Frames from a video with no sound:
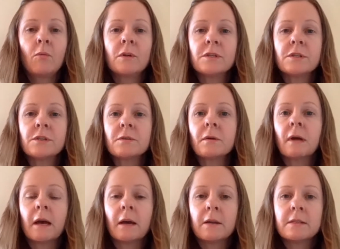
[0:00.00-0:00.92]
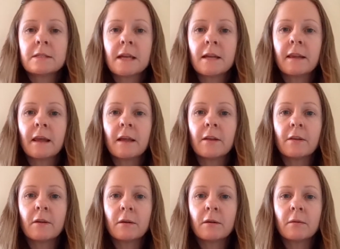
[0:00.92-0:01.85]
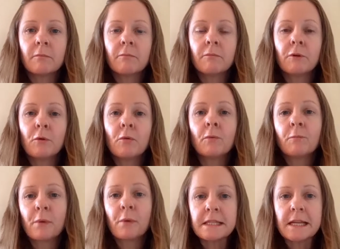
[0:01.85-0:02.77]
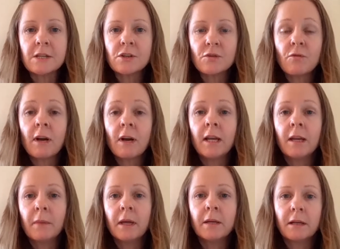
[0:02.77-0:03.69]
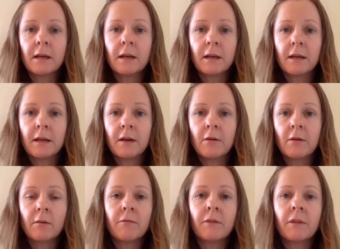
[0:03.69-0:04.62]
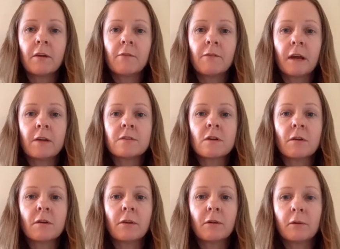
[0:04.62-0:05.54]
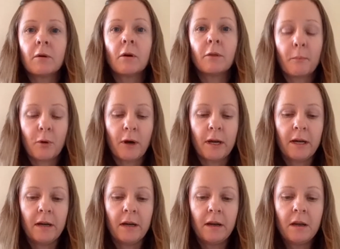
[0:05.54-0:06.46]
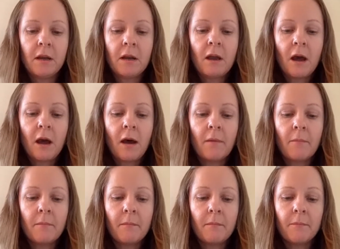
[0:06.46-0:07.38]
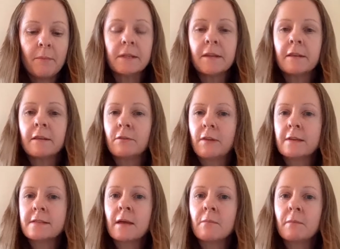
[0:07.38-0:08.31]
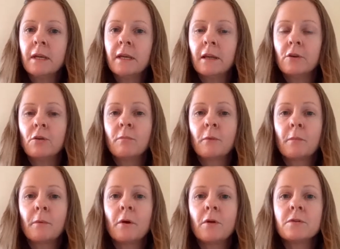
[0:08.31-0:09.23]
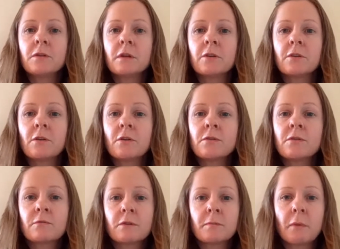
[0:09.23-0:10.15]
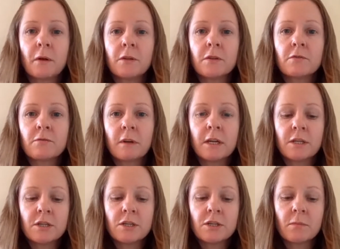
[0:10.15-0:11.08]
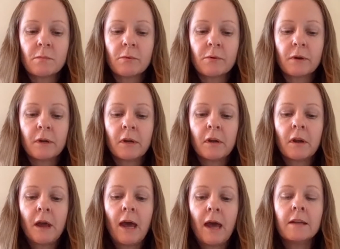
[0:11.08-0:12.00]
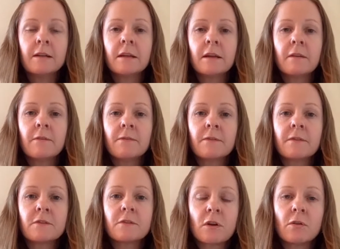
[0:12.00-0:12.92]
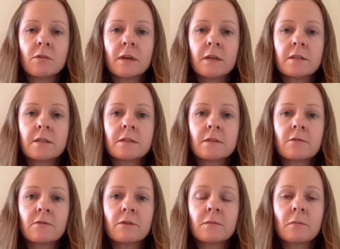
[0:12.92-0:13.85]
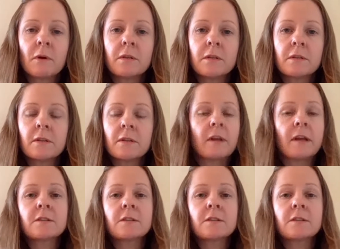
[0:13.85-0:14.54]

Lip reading: which said that your presentation really made it clear of the effects on the brain. But does that mean that you propose a dose-response relationship? And if so, is it related